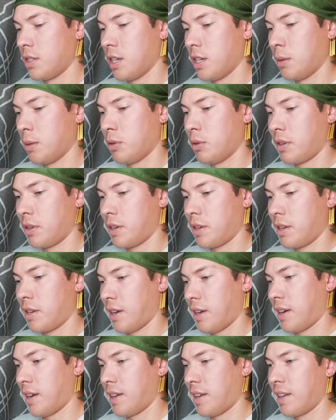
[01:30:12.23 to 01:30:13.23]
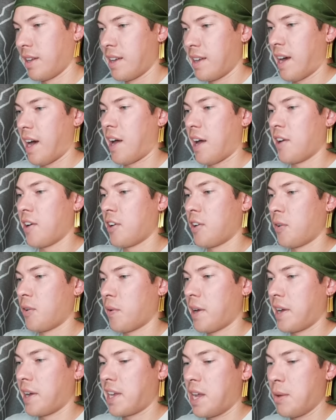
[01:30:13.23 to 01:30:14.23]
Double... I don't know why I
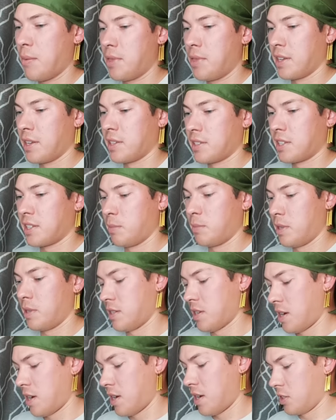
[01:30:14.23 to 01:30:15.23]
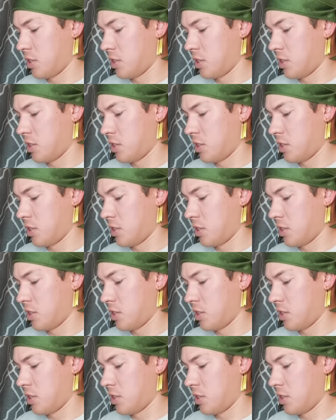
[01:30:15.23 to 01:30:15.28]
keep thinking it's going to be a Dawn,